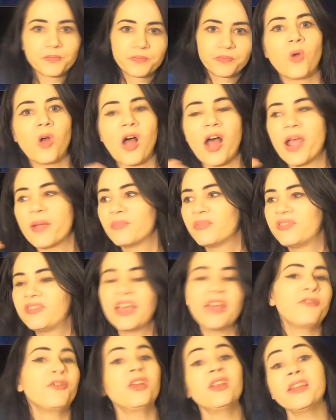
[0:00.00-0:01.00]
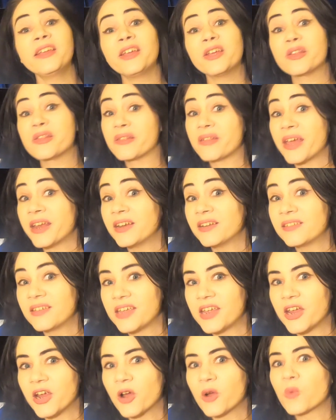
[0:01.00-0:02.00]
Well, I'm definitely excited to
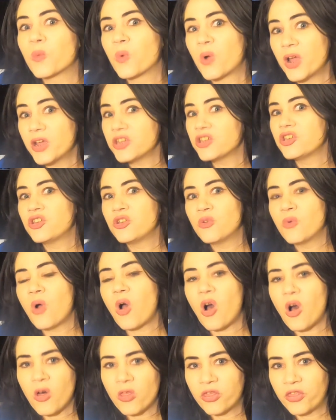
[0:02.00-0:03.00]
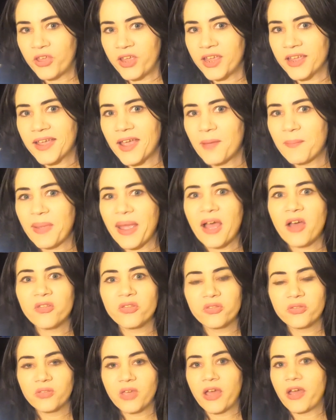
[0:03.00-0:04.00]
hear what you all think about
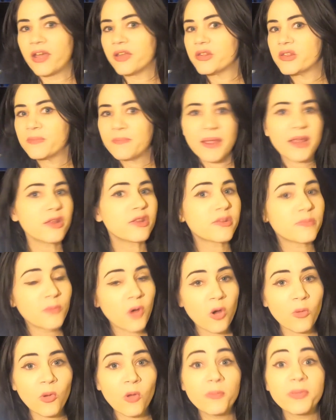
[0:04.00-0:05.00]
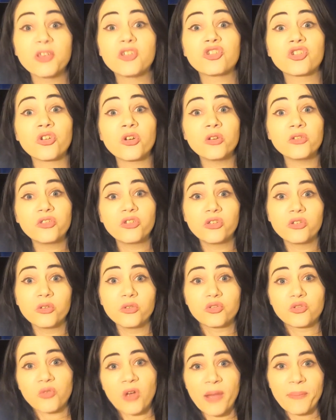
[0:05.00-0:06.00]
uh, Space Mobile. Be sure to
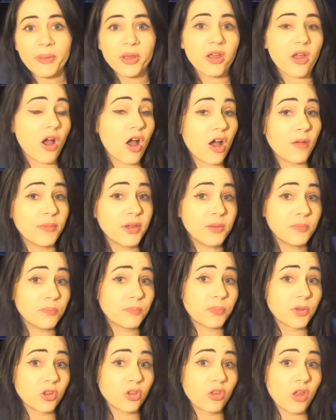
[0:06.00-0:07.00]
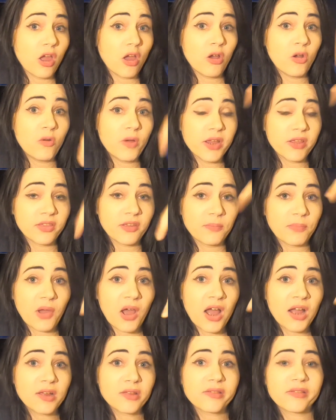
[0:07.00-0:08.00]
drop a comment below in the
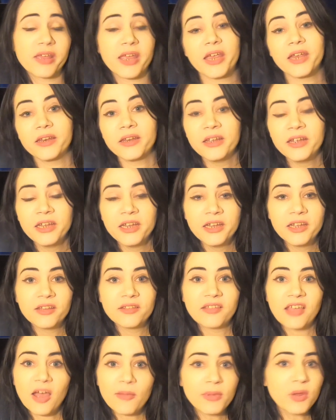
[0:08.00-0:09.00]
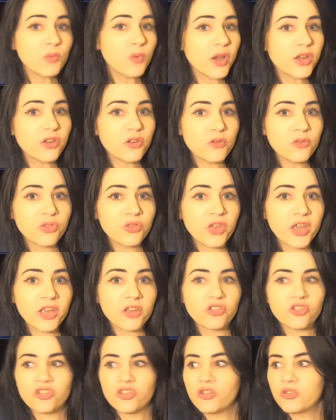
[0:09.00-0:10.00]
box and tell me what you
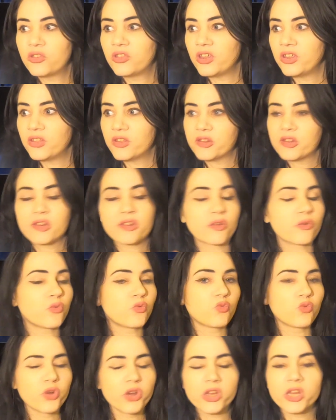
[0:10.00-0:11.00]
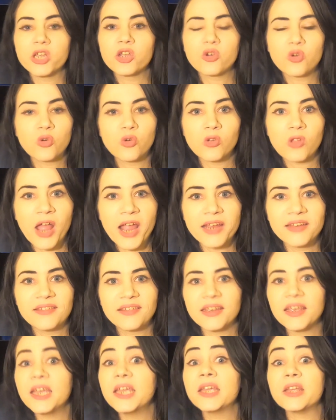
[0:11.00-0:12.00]
think. Do you think this is a really cool
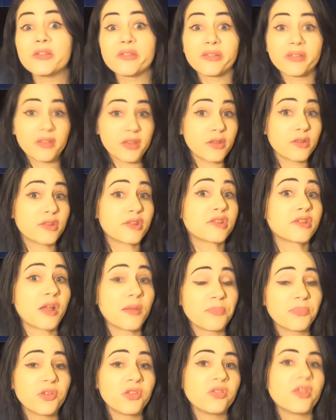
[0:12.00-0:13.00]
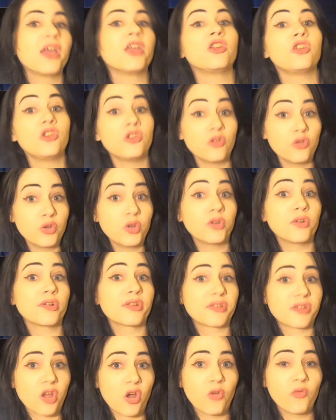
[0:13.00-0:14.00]
idea? Is this something that you
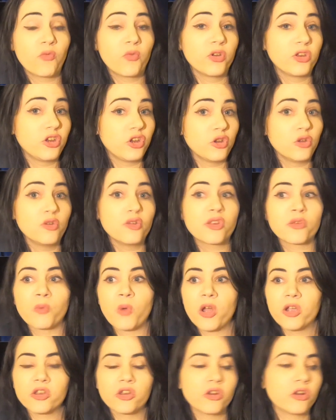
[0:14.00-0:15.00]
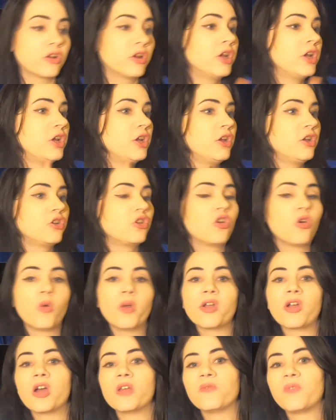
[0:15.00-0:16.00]
yourself would use while you're
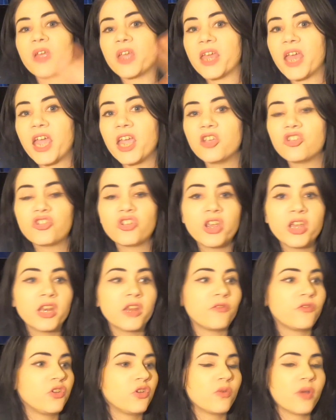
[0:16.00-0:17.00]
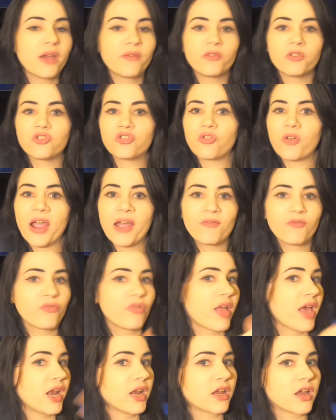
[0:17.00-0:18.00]
going on vacation, if you ever
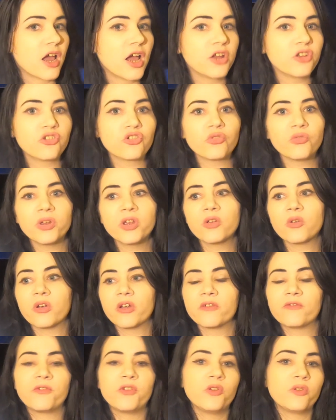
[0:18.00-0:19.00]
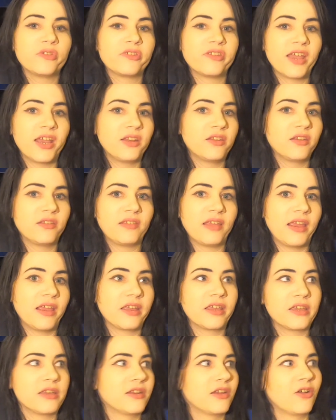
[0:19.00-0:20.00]
travel out of country, or if you tend to
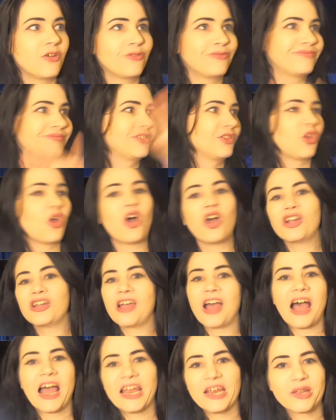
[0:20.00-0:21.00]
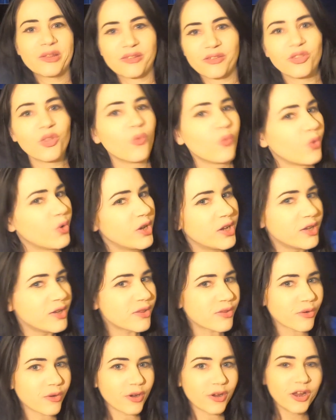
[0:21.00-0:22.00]
take, you know, long hikes in the
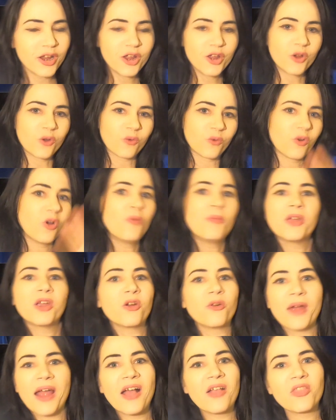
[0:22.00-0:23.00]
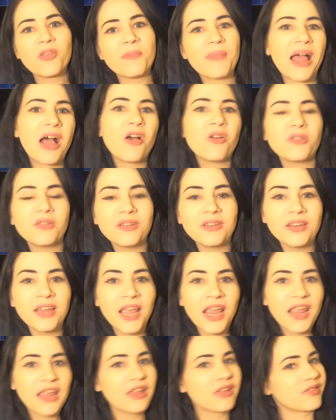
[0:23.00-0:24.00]
woods or roaming around the mountain?
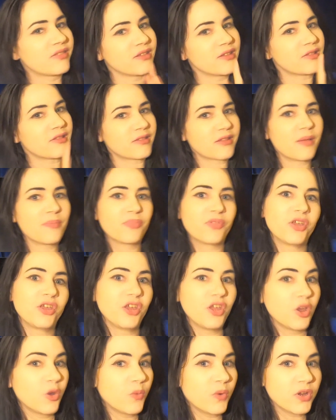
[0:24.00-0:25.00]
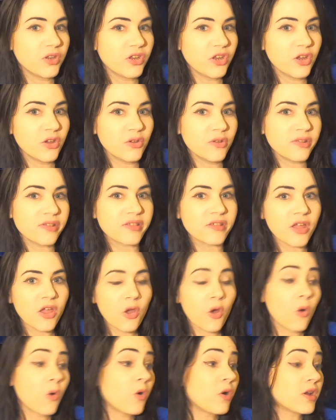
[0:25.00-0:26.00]
Is this something you would use?
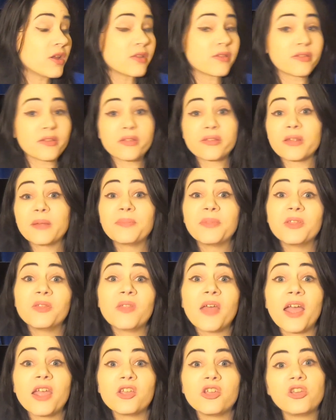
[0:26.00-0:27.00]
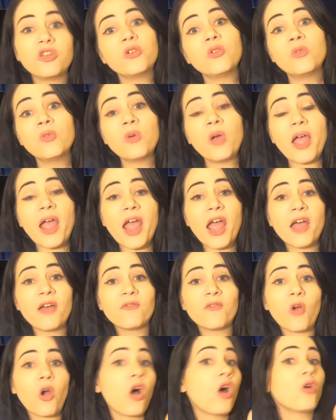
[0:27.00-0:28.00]
Or is this something that you
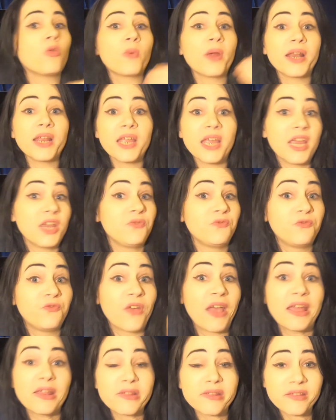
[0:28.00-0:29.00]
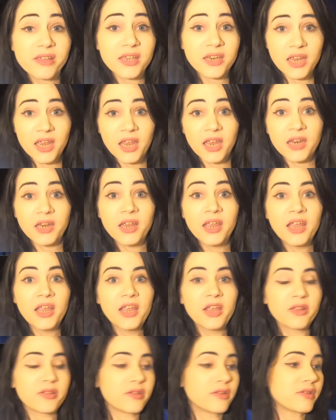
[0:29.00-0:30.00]
have already invested in?
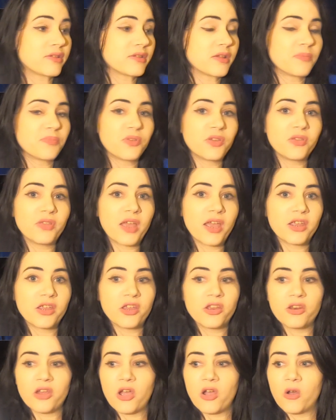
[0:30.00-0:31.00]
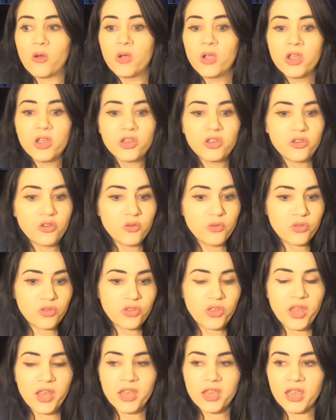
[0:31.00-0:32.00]
Is this something that, you know, you
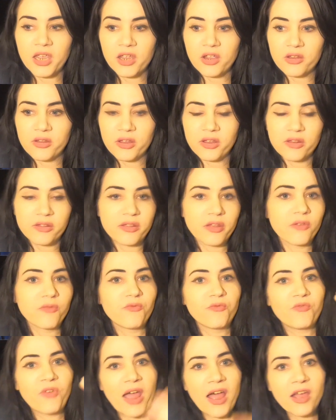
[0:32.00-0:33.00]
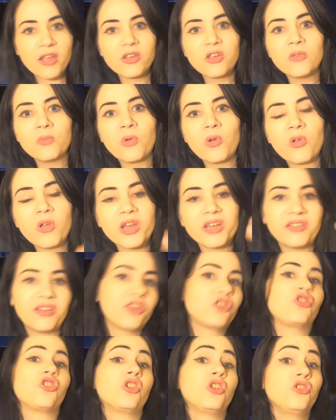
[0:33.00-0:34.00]
think is a valuable
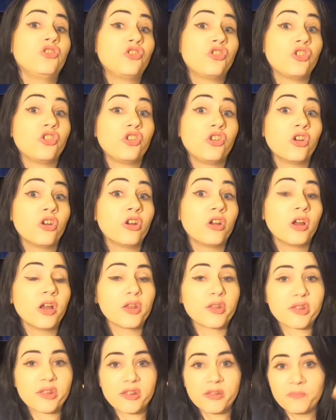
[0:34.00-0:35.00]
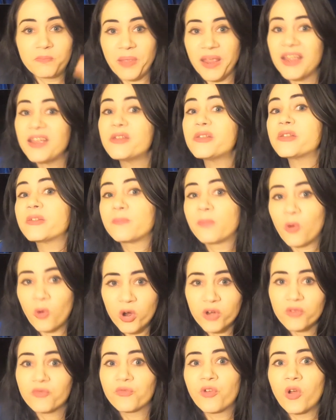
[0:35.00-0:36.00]
addition to your space
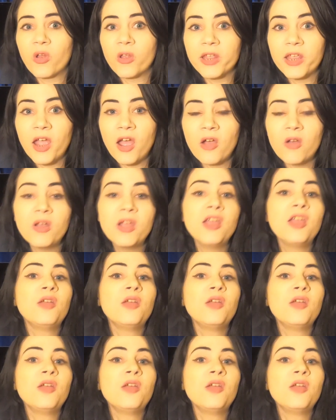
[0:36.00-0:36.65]
portfolio?